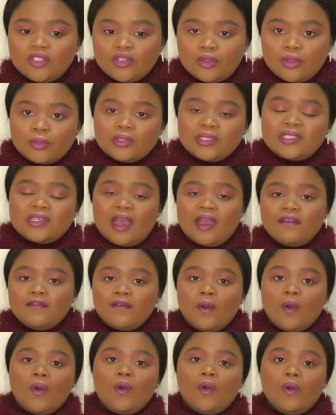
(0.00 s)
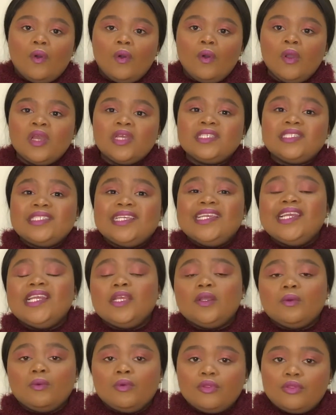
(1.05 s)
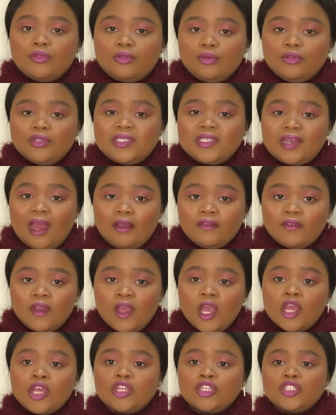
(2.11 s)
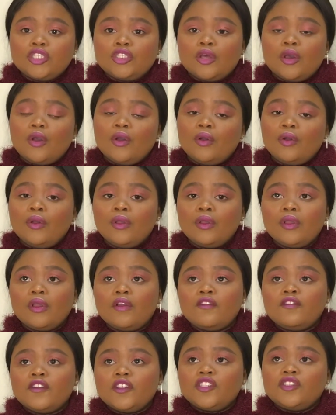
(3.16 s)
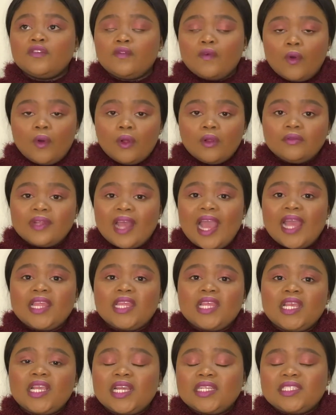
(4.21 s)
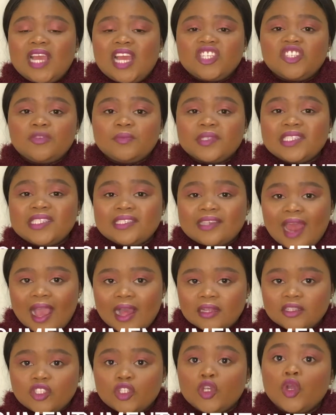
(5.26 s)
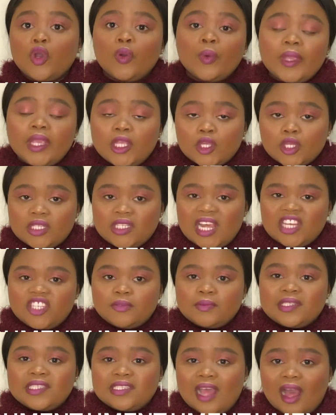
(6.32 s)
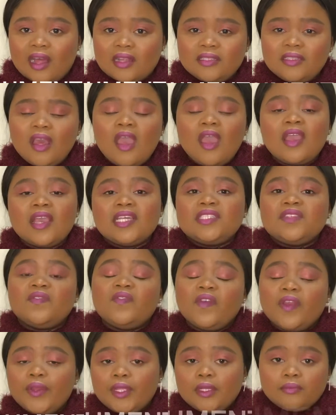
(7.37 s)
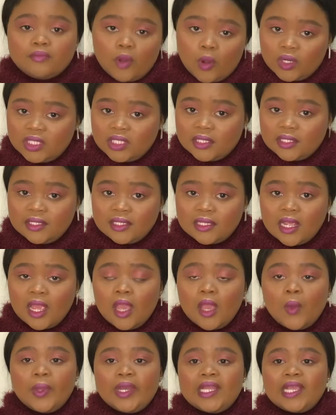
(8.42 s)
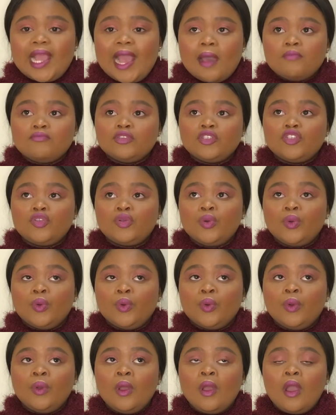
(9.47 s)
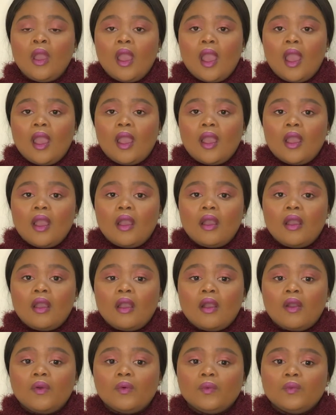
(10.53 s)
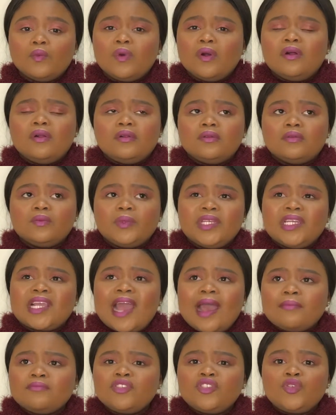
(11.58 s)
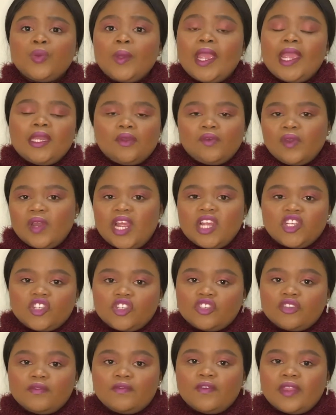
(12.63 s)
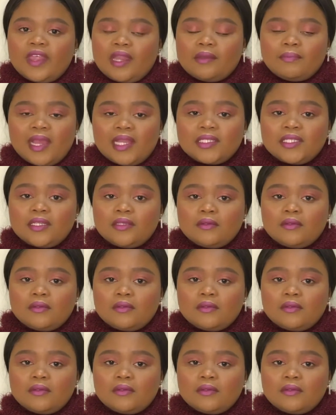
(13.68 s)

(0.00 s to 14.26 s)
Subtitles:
those stuff or dealing with those stuff. So first of all, I think attachment styles, knowing your attachment styles is very important when it comes to, well, when it comes to any relationship for that matter,